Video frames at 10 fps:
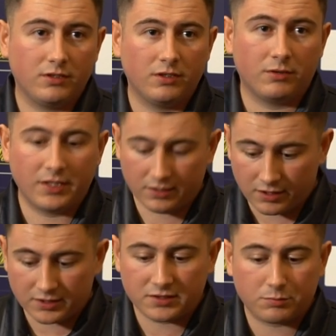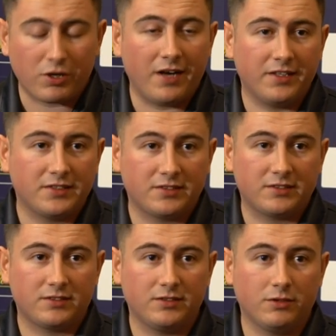You know, I had a nice
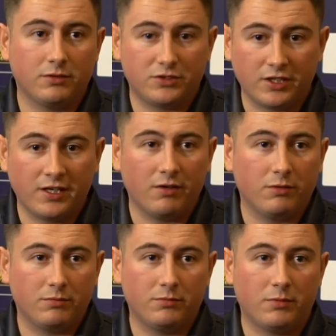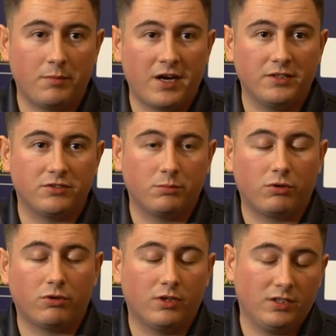practice, you know, I was chilling out with my manager and
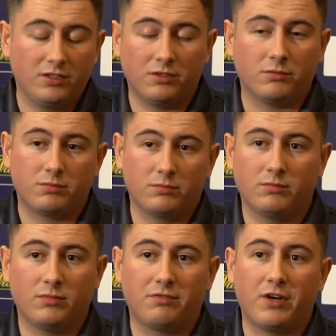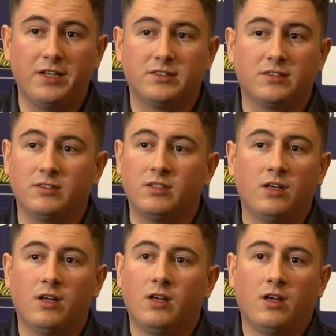Port, you know, my friends, and
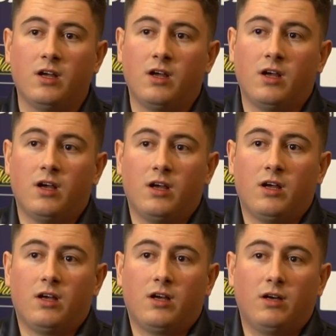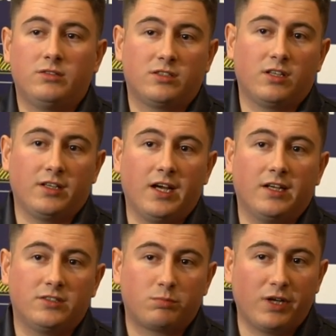I was just like, yeah,
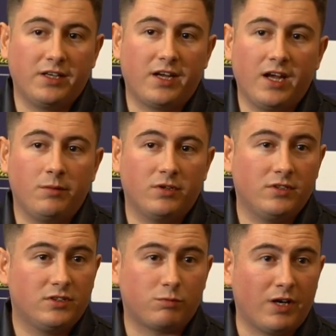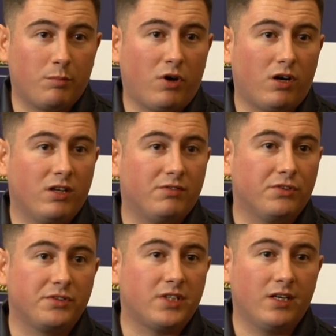just play your game. And it just went to pot in the
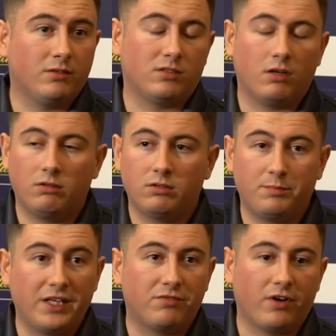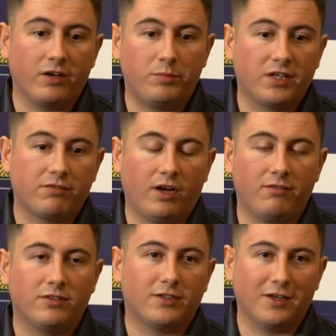first set, and I was like, big five. I
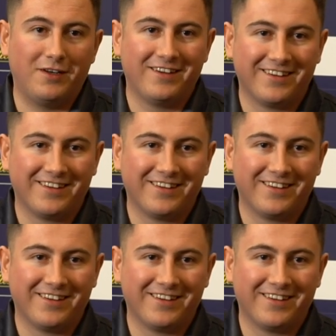was like,